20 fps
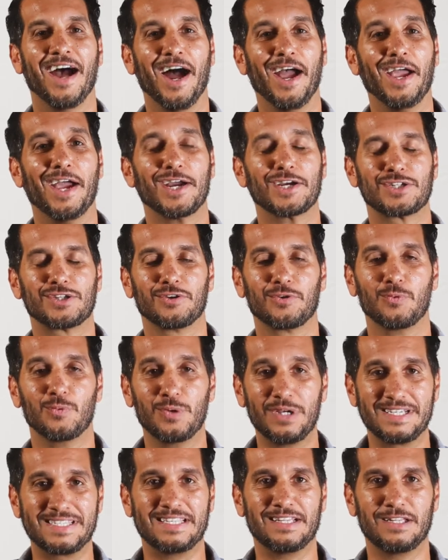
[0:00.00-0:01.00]
I actually
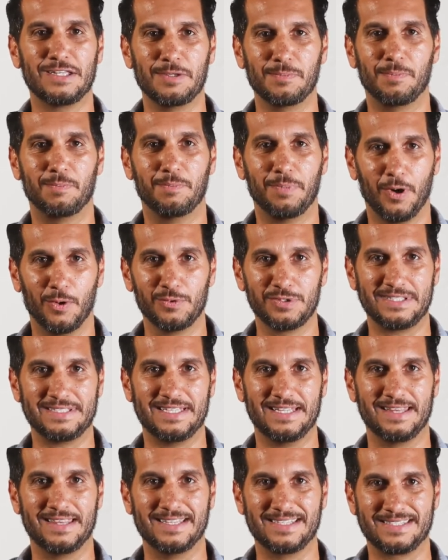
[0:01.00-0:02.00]
recently
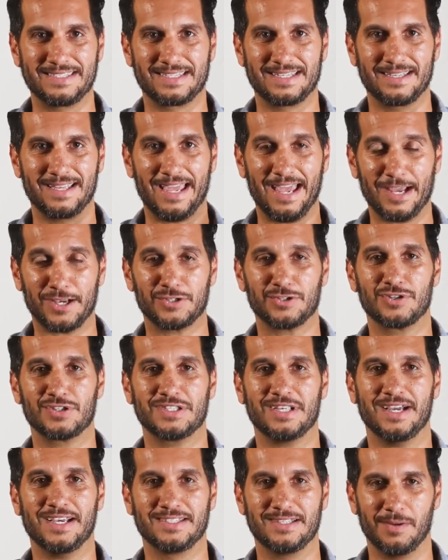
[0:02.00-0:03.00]
posted this
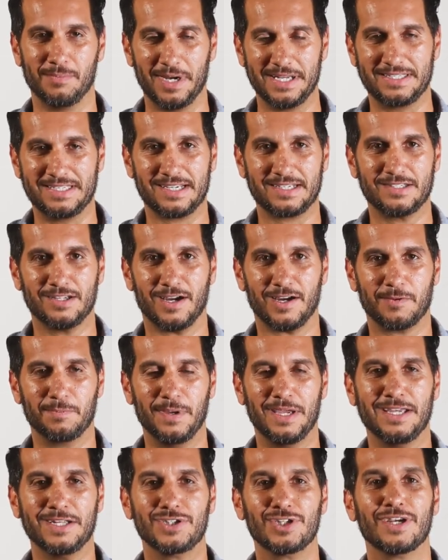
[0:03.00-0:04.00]
exercise on my
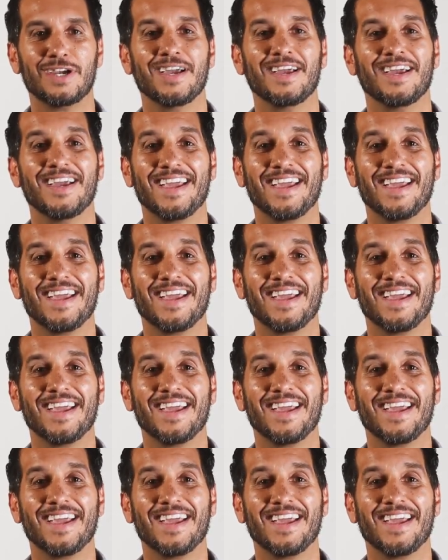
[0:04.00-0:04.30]
TikTok page,